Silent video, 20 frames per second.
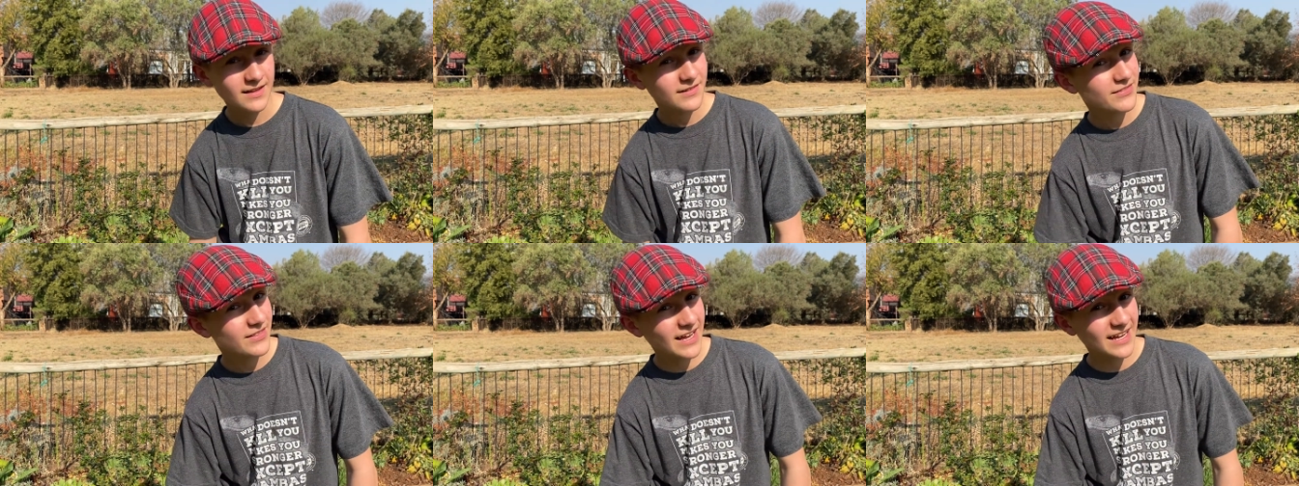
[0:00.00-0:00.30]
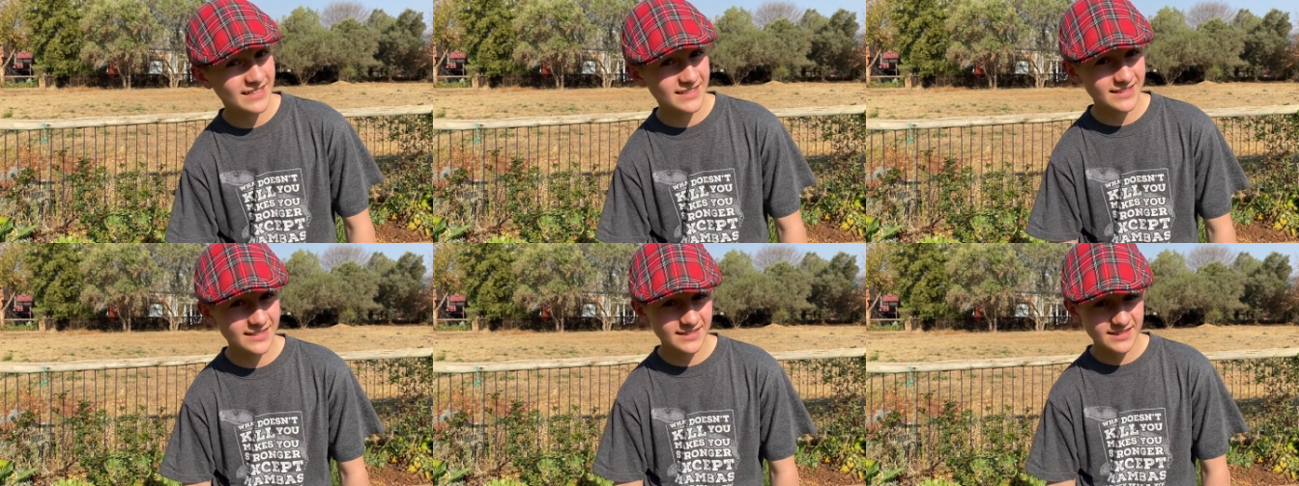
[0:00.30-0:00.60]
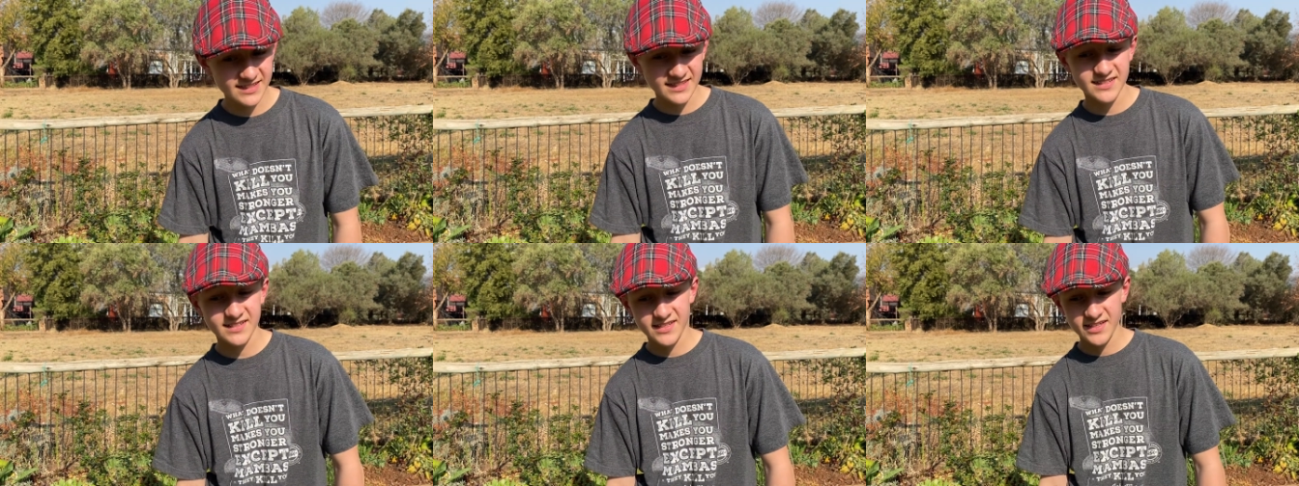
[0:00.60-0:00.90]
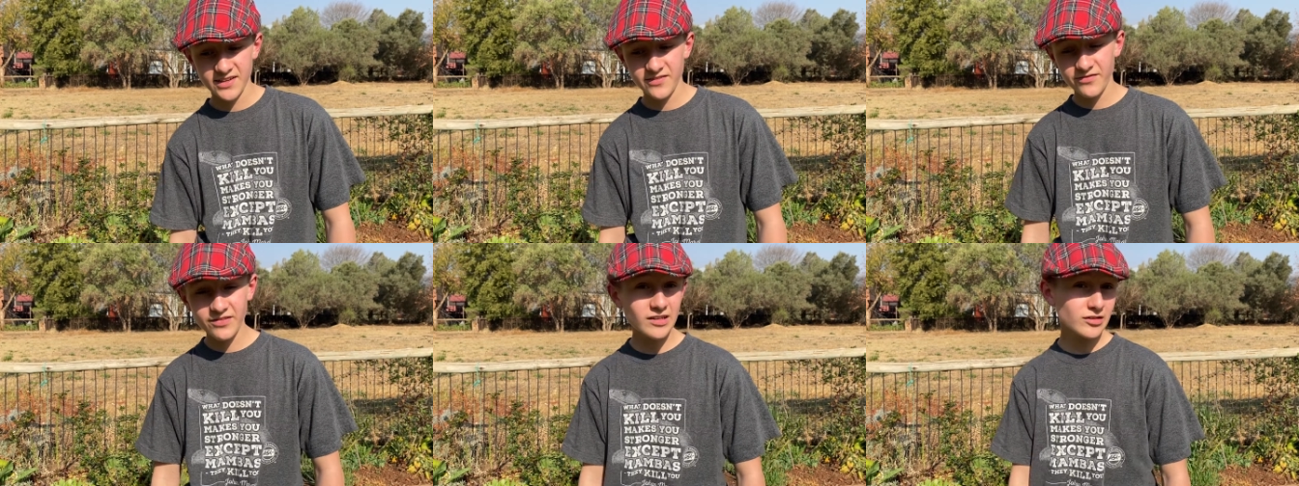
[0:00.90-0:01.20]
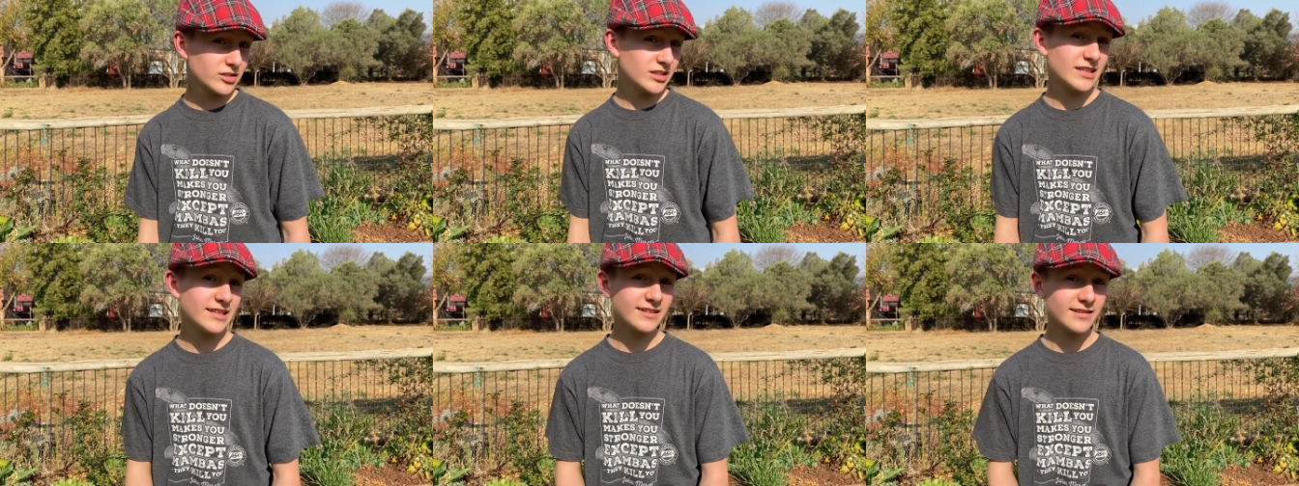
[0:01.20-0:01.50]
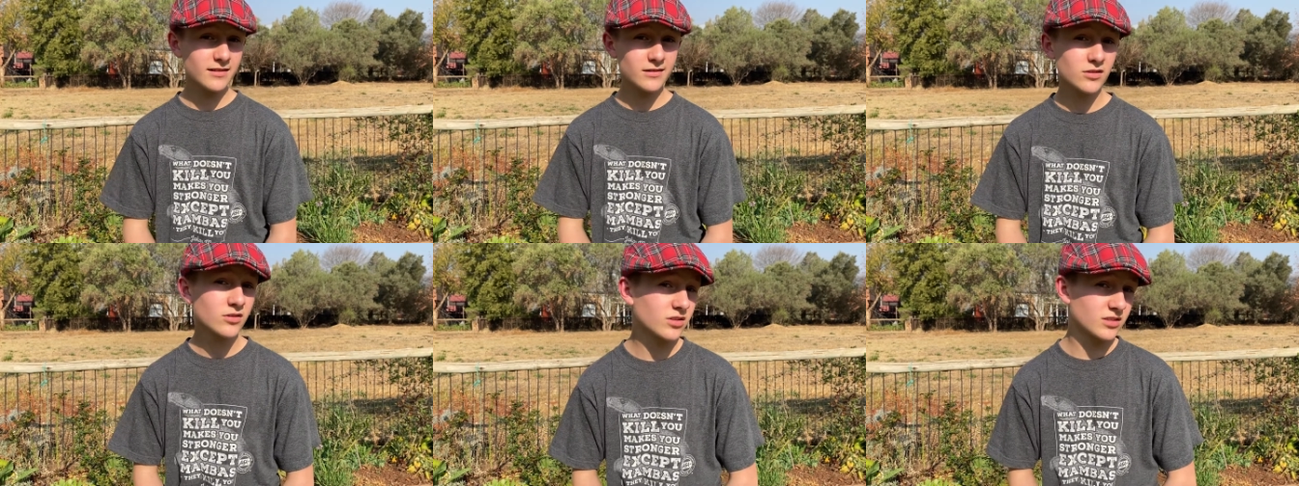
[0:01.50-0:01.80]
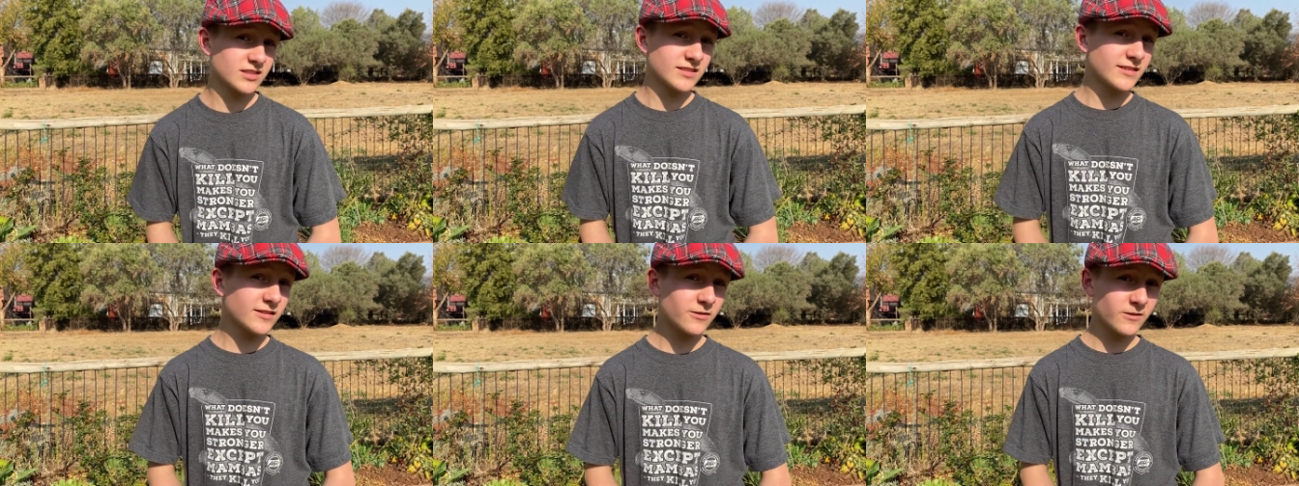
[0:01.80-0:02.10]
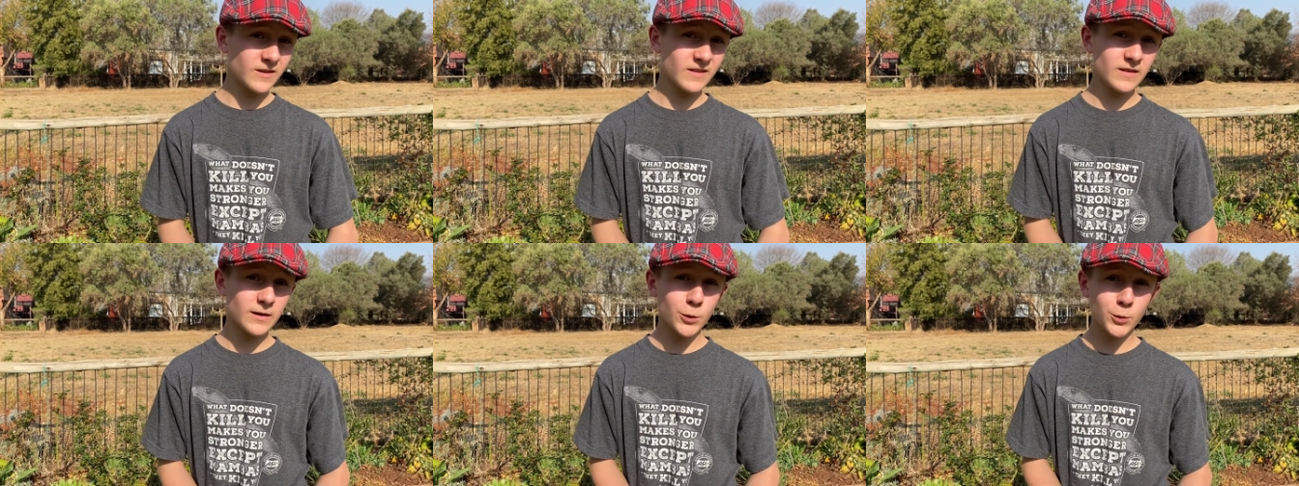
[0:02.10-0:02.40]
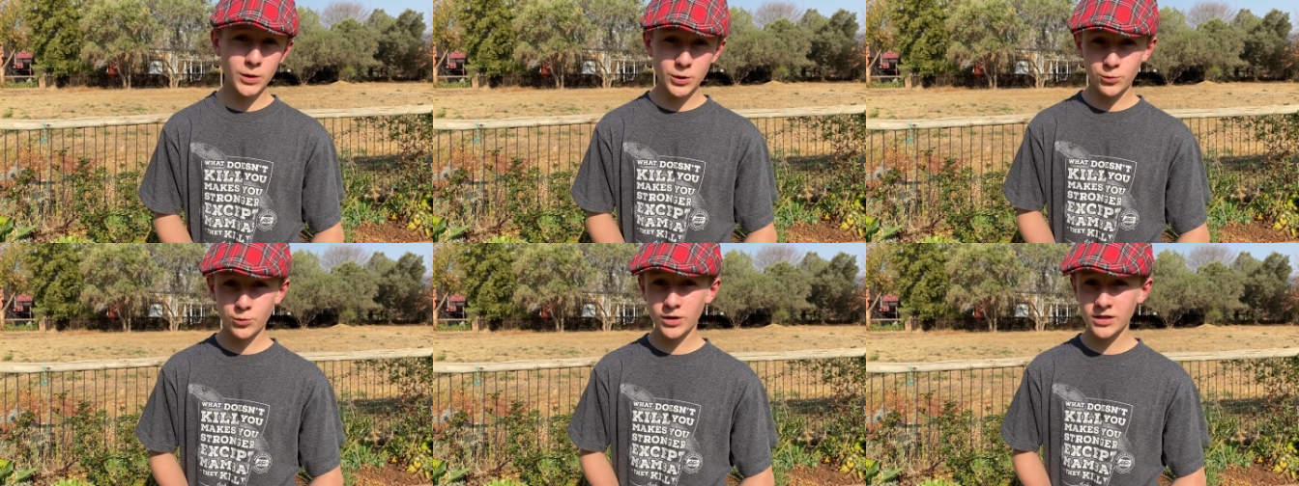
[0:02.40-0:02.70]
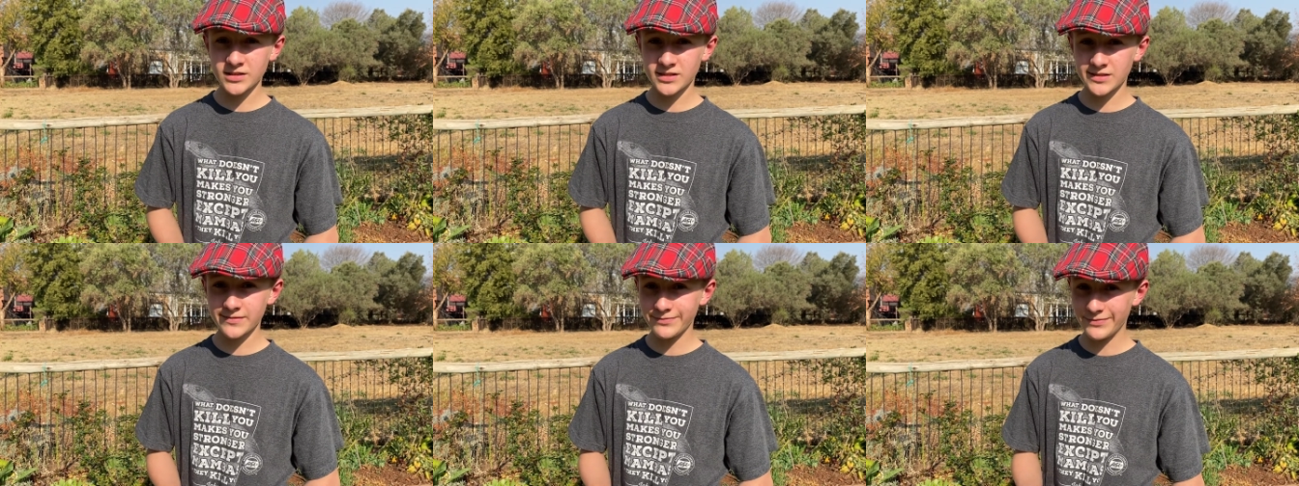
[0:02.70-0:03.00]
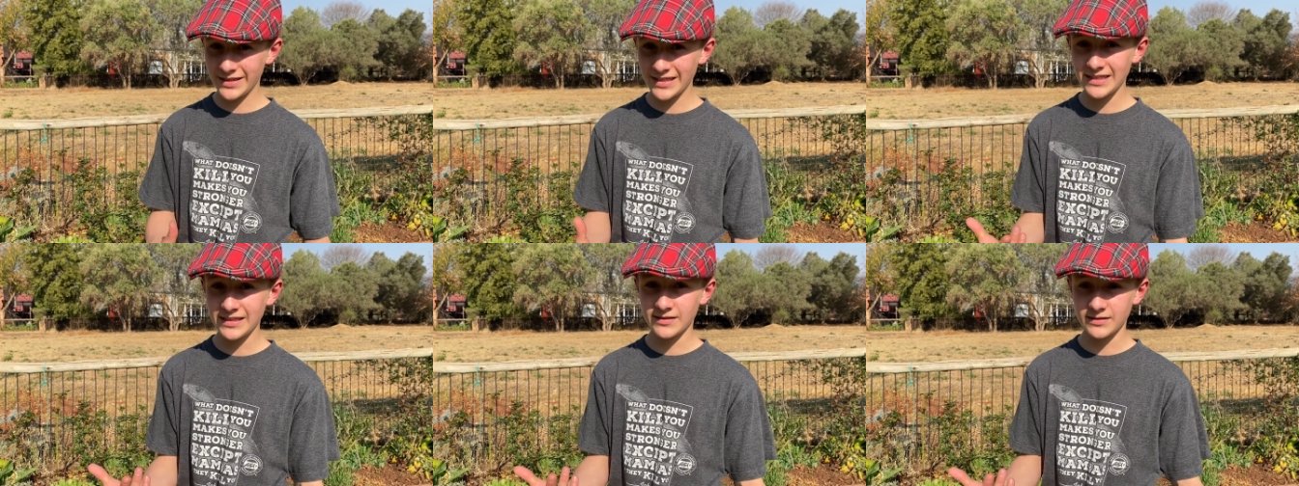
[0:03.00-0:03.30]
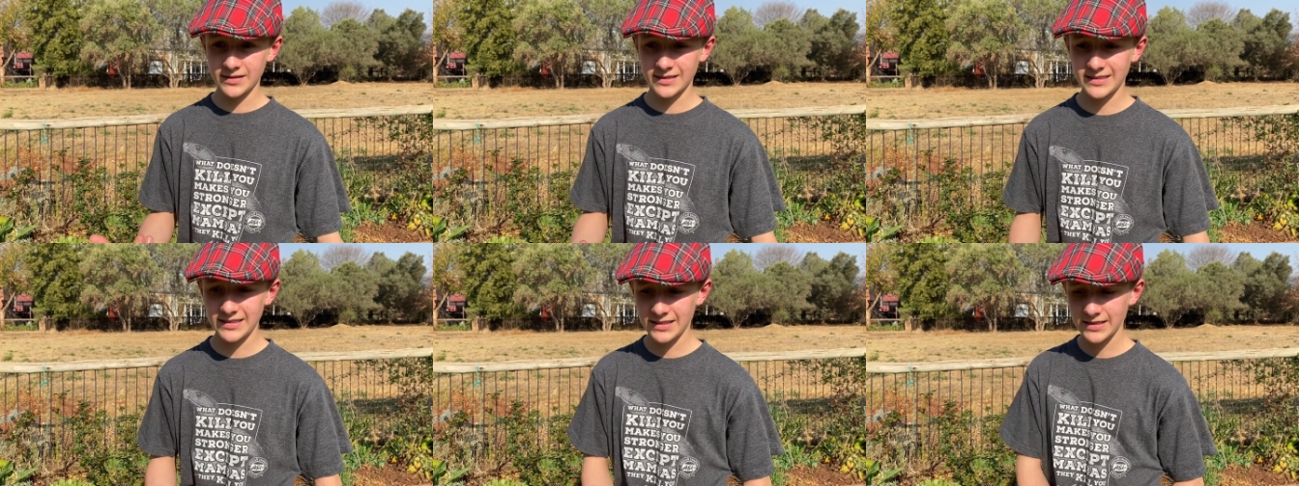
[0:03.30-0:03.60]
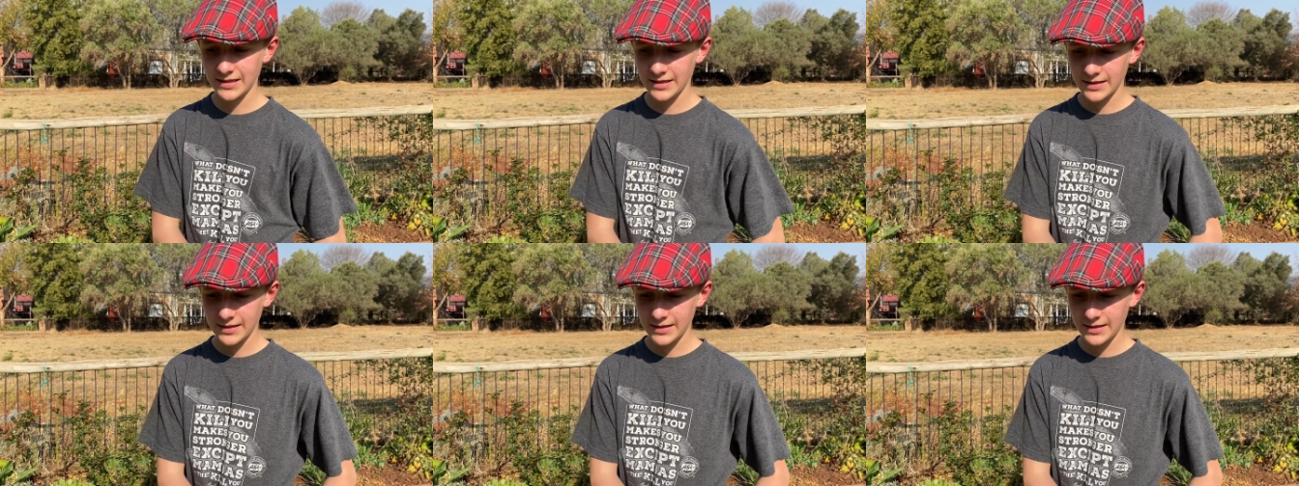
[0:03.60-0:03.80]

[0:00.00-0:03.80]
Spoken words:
That's very little considering there were once millions.